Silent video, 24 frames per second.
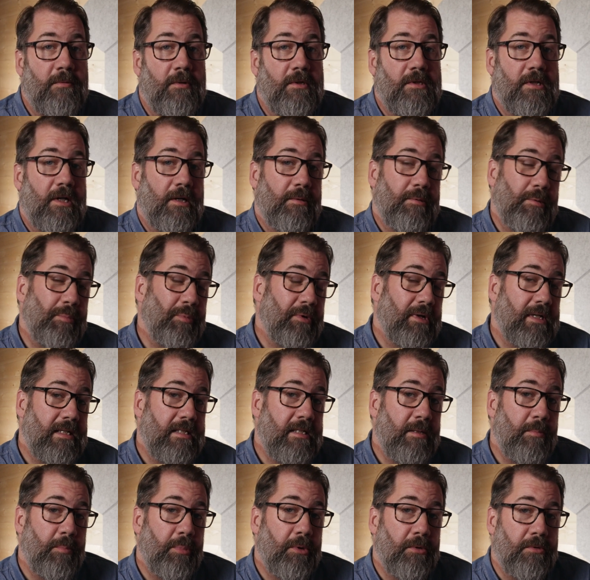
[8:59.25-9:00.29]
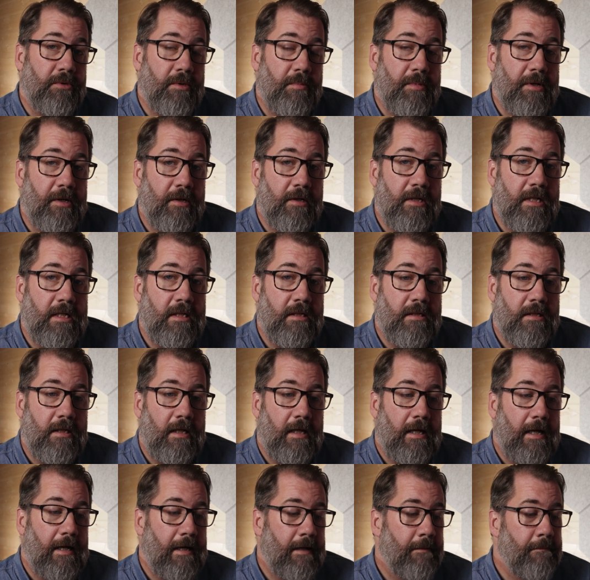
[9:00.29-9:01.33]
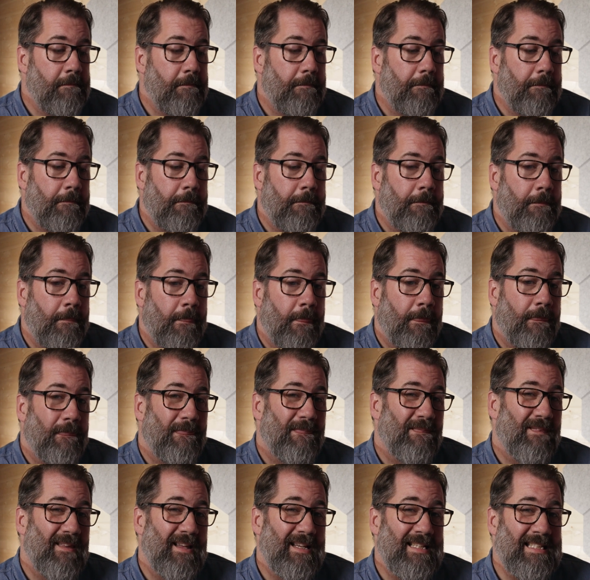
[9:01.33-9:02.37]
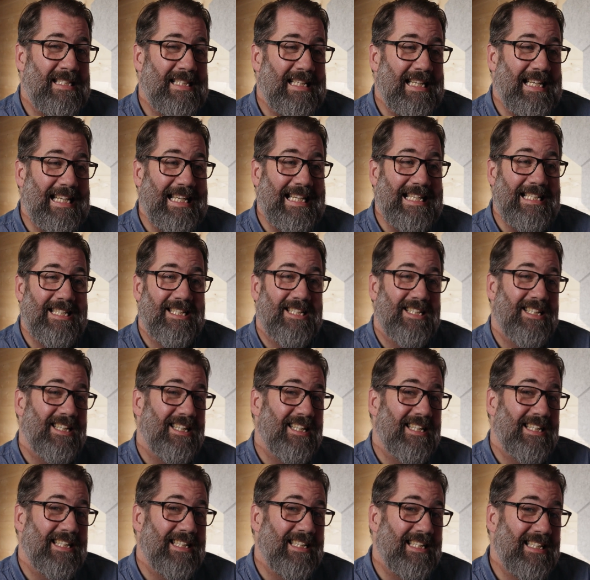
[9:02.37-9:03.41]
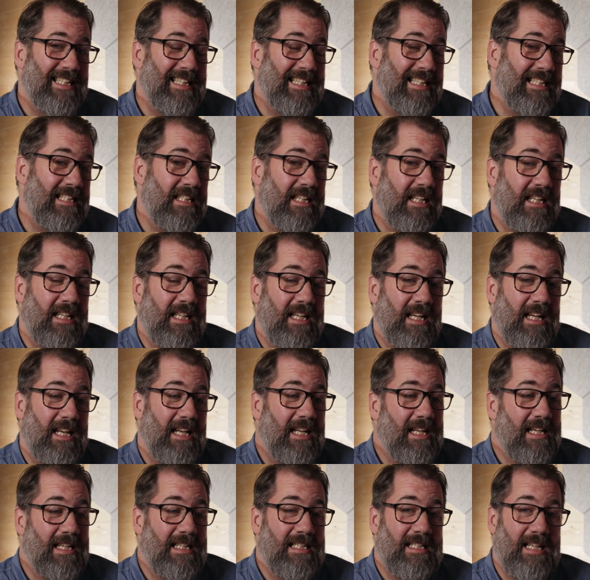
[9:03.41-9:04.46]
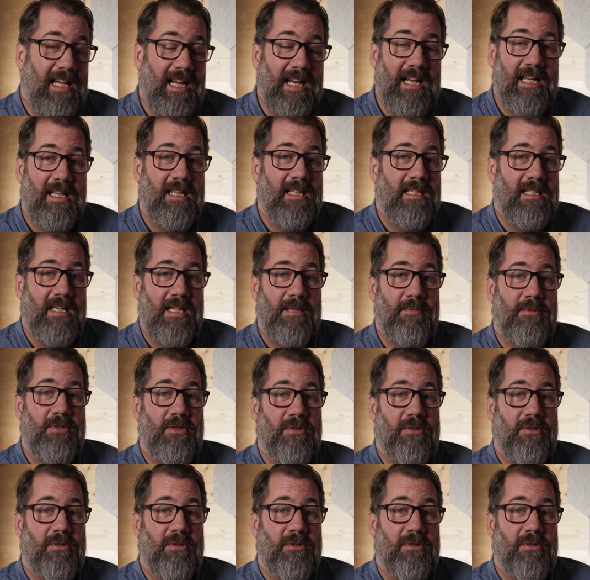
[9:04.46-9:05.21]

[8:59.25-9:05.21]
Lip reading: one's going to be pretty simple, to be honest. These are going to get exactly the same